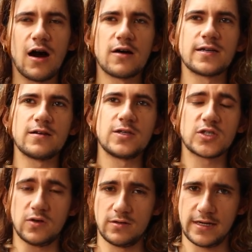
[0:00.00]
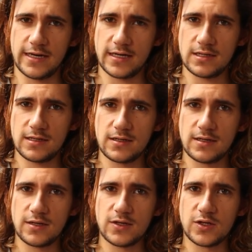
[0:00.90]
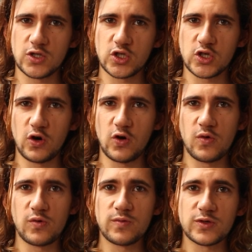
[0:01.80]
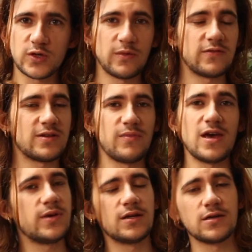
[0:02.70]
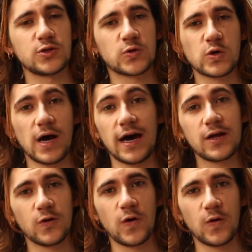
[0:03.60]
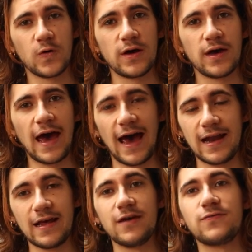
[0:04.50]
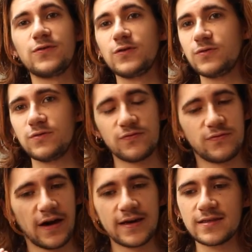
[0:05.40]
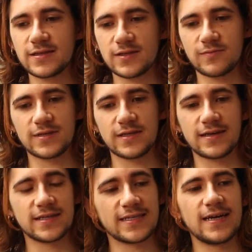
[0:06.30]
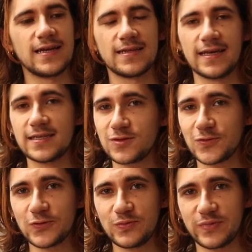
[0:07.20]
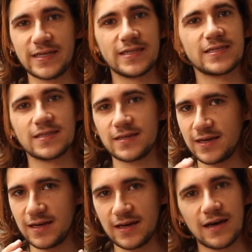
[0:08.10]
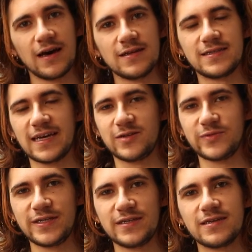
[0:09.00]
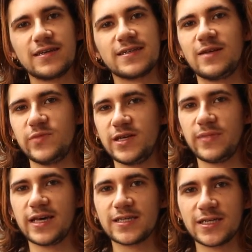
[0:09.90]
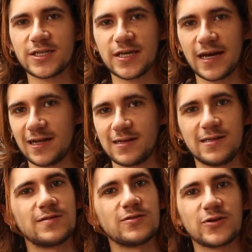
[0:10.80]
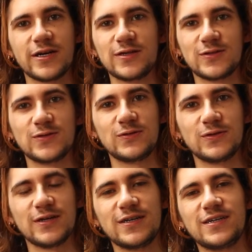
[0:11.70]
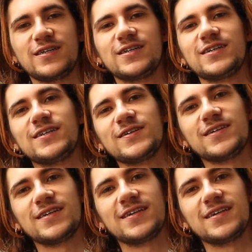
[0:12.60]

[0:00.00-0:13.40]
articles online. So some of it may be not true, I don't know. And if you find something I say that isn't true, please tell me, send me a message, and I'll try to